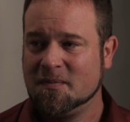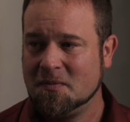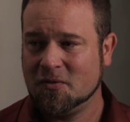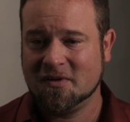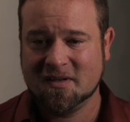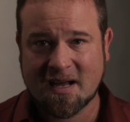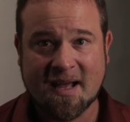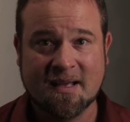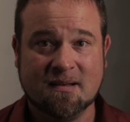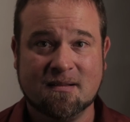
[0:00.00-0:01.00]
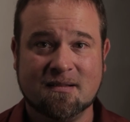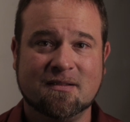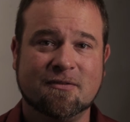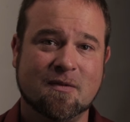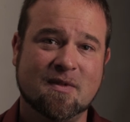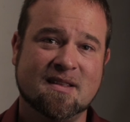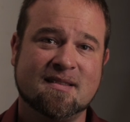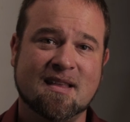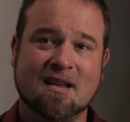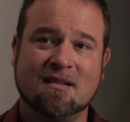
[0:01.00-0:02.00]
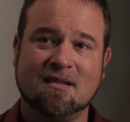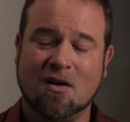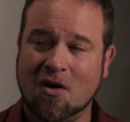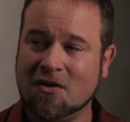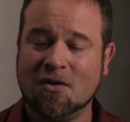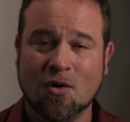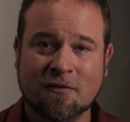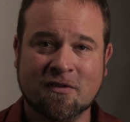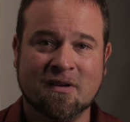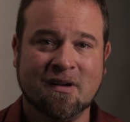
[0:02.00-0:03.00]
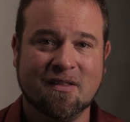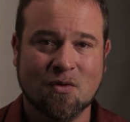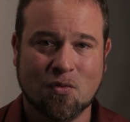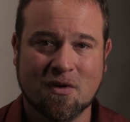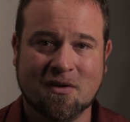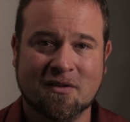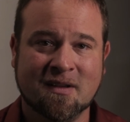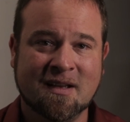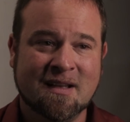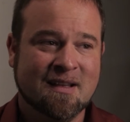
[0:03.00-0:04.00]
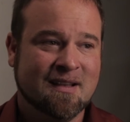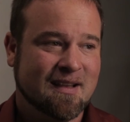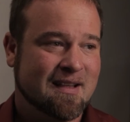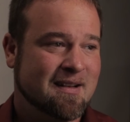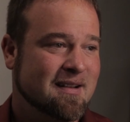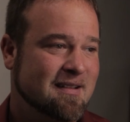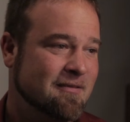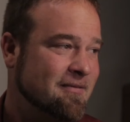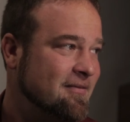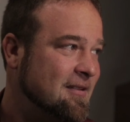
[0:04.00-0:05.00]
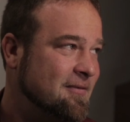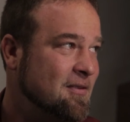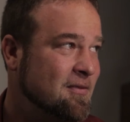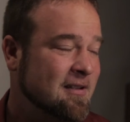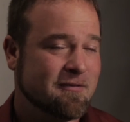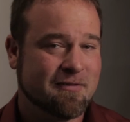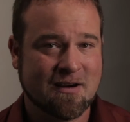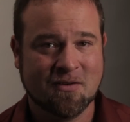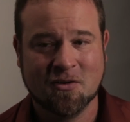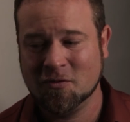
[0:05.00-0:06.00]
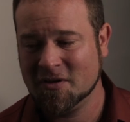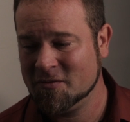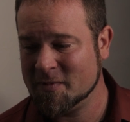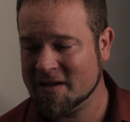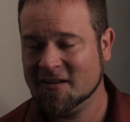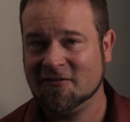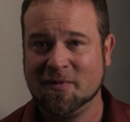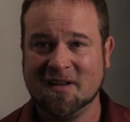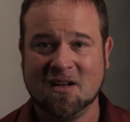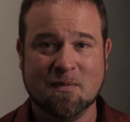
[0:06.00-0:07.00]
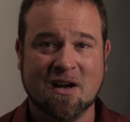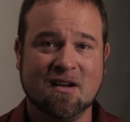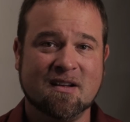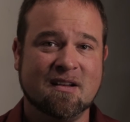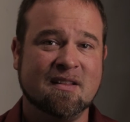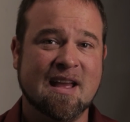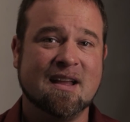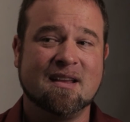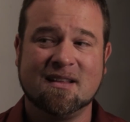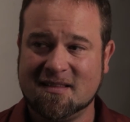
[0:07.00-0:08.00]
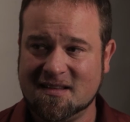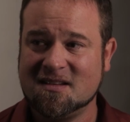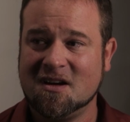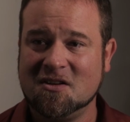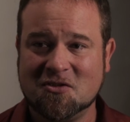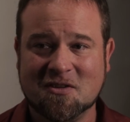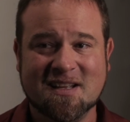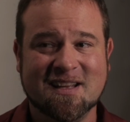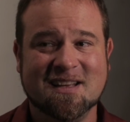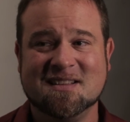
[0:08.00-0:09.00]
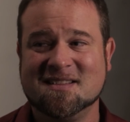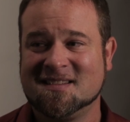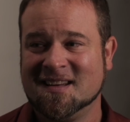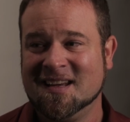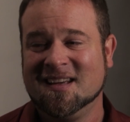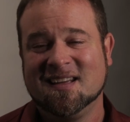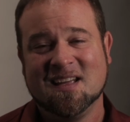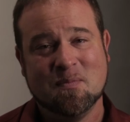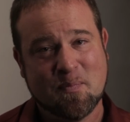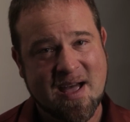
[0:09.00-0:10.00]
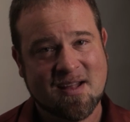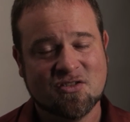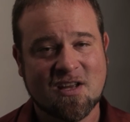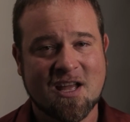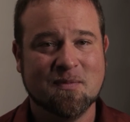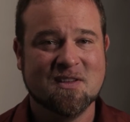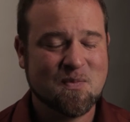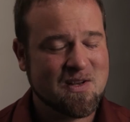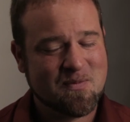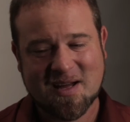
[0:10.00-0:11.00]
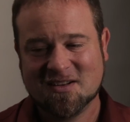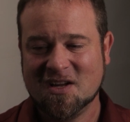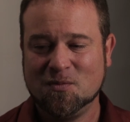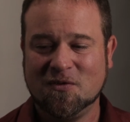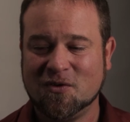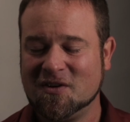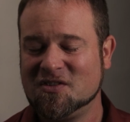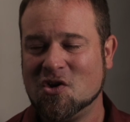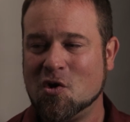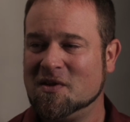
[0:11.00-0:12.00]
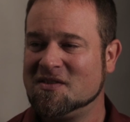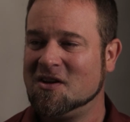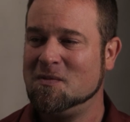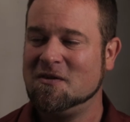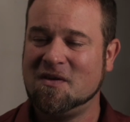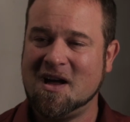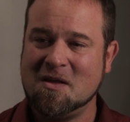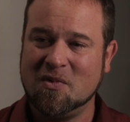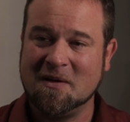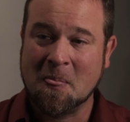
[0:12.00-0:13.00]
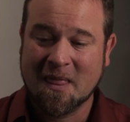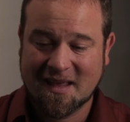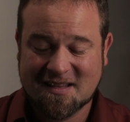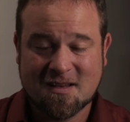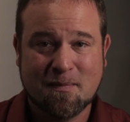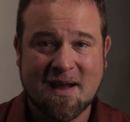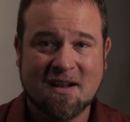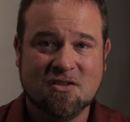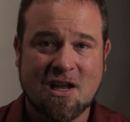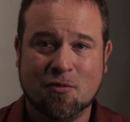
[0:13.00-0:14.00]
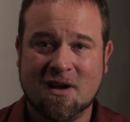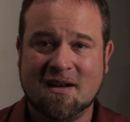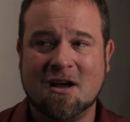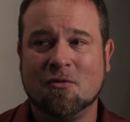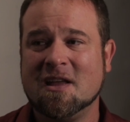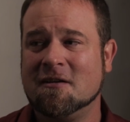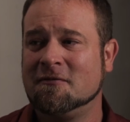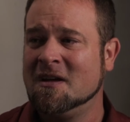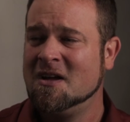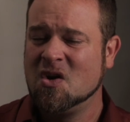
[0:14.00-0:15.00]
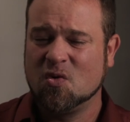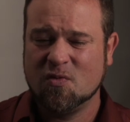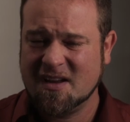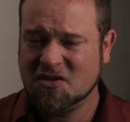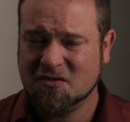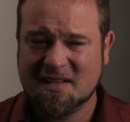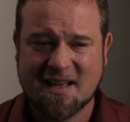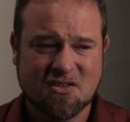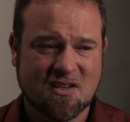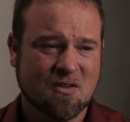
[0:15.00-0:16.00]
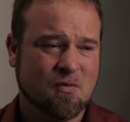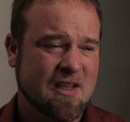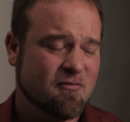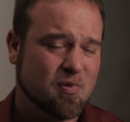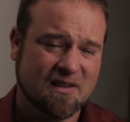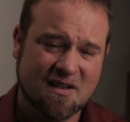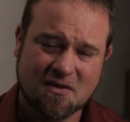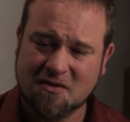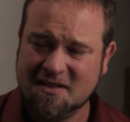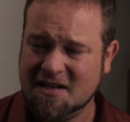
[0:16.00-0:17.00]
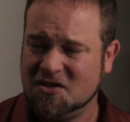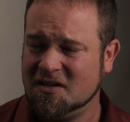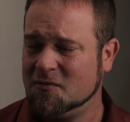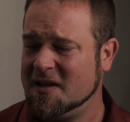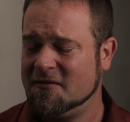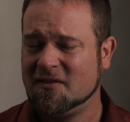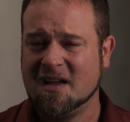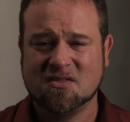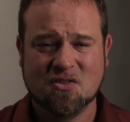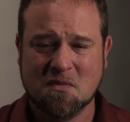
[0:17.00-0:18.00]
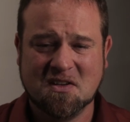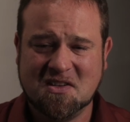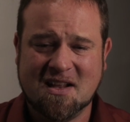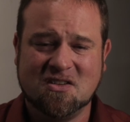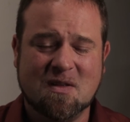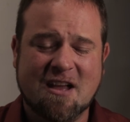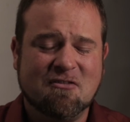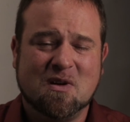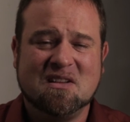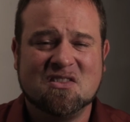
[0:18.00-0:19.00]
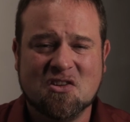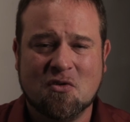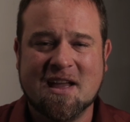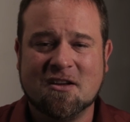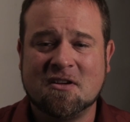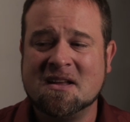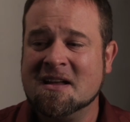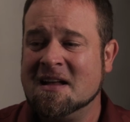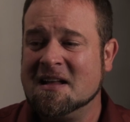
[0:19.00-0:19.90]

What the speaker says: People are dying from this thing all over the world. And if you live, I don't know where you might live, but in America, like this country is in bad shape. It's been in bad shape before, so I hope it's going to be fine, but it's in bad shape right now. We have racial tension and we have political tension. We have like so much tension. Everybody's so angry.